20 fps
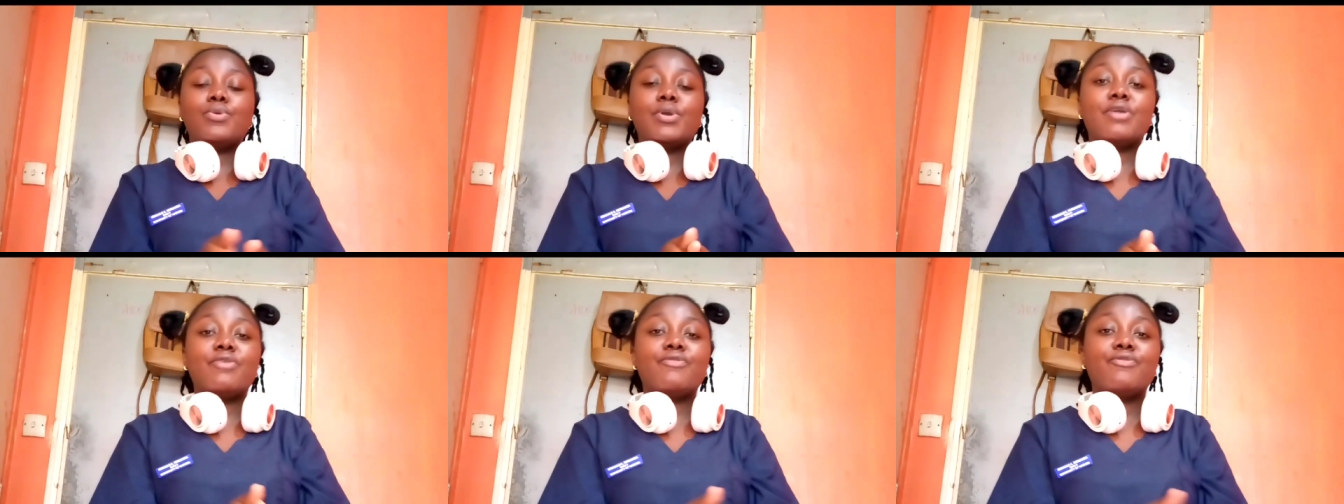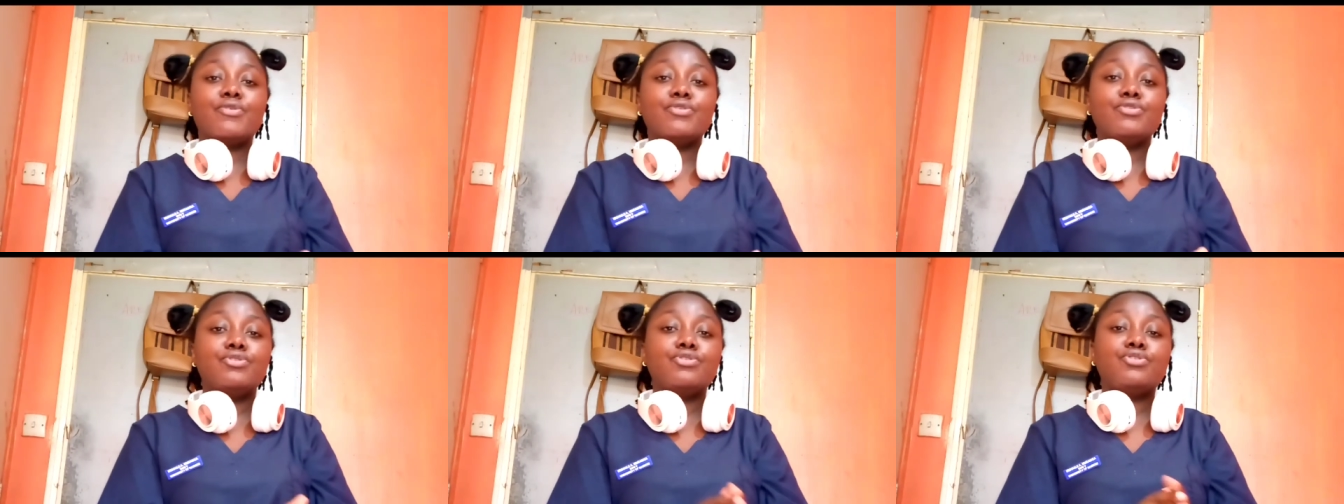way
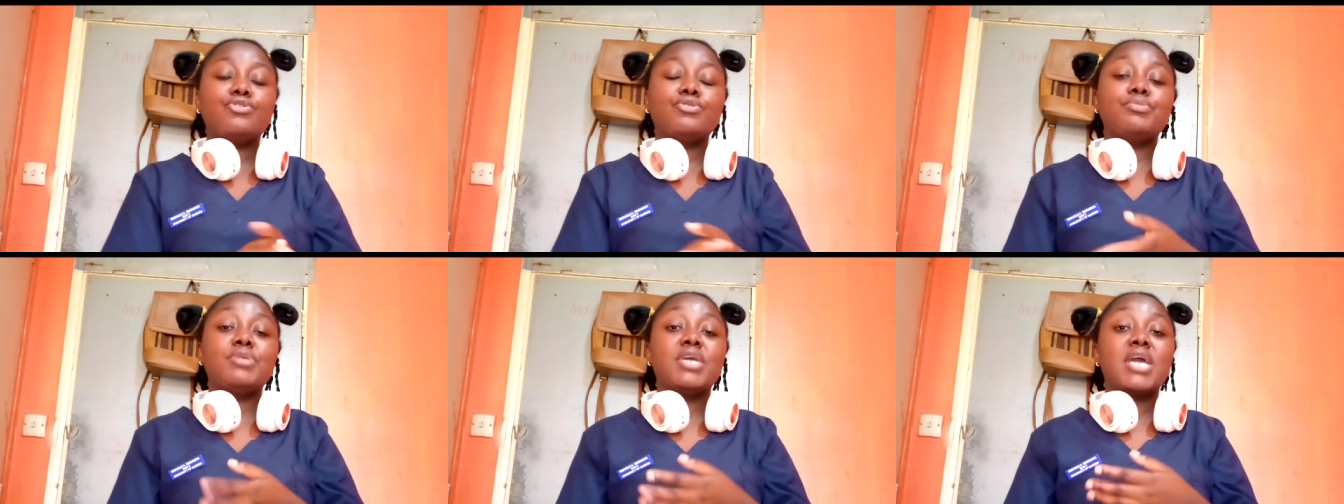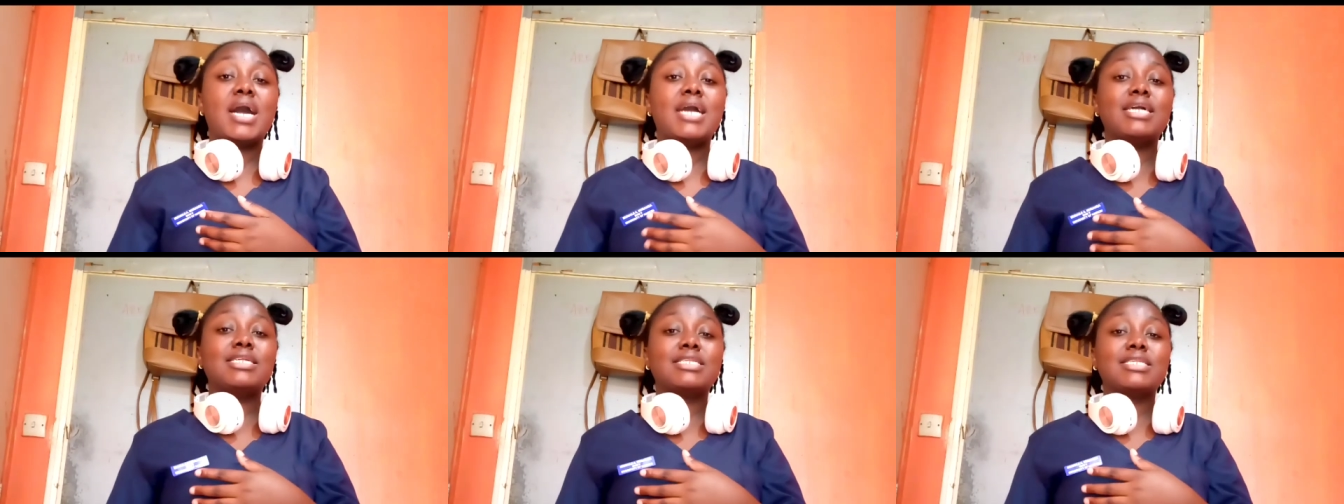for you to be
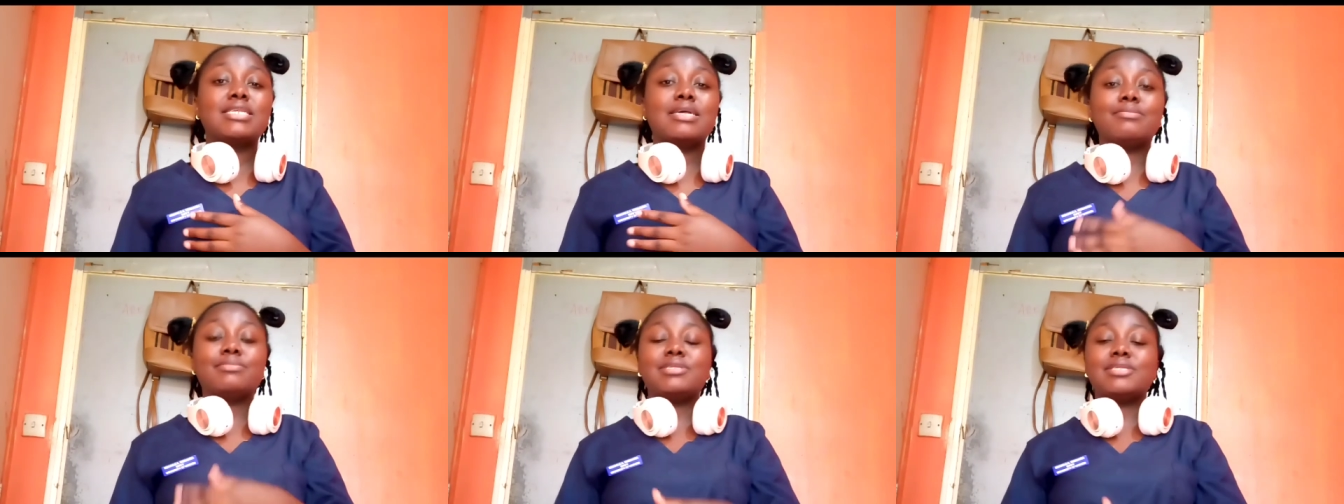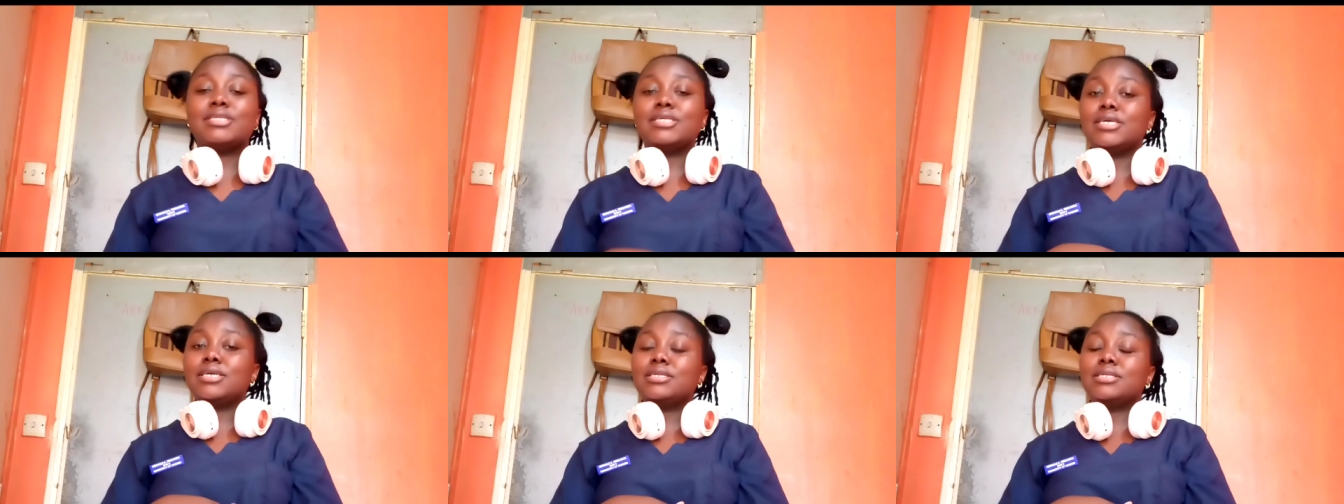handsome,
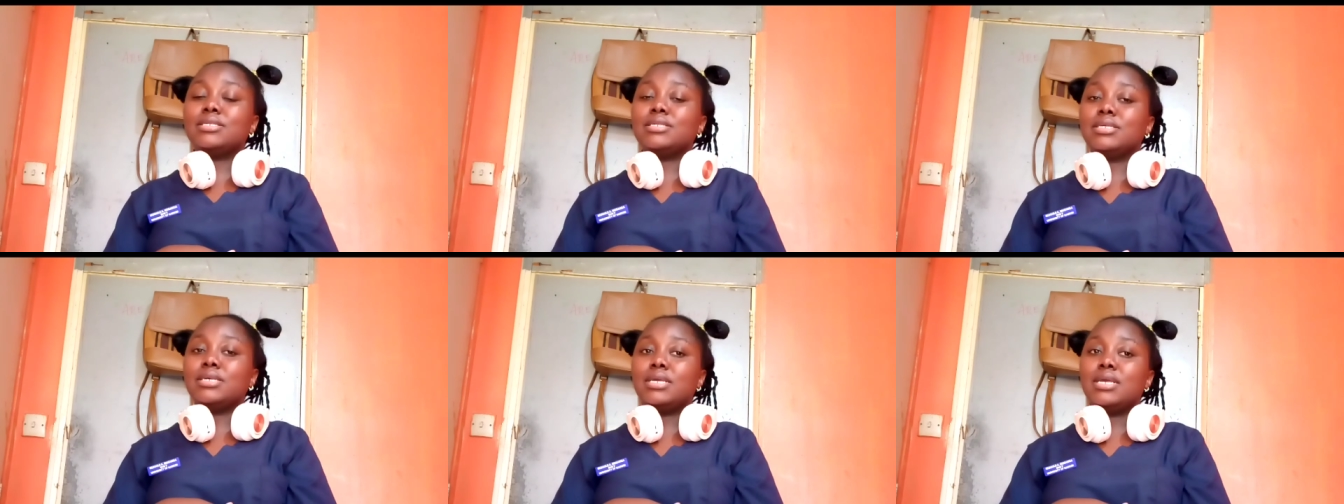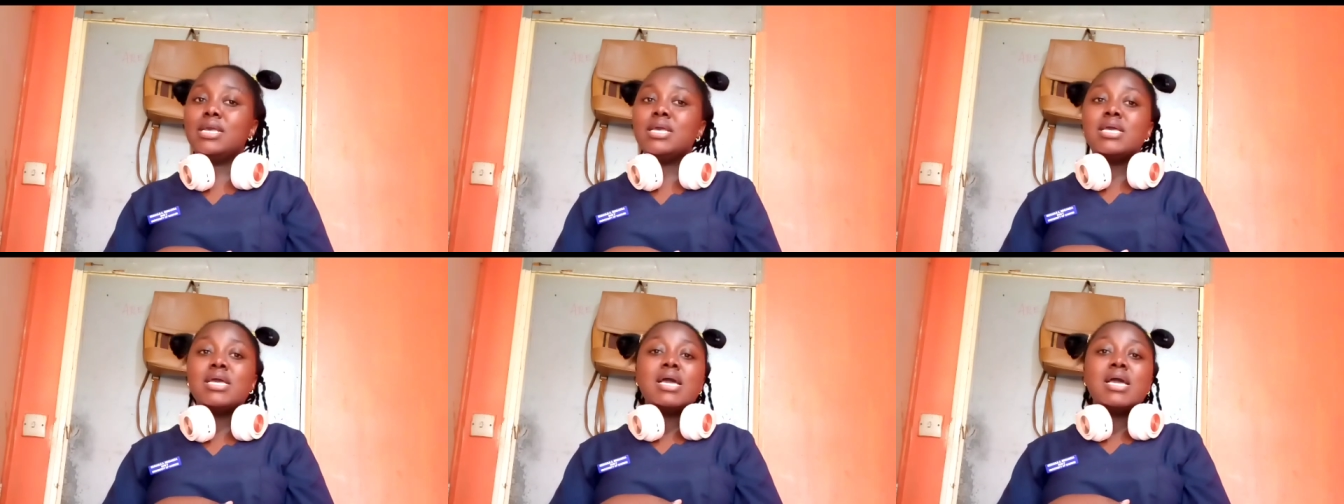sexy,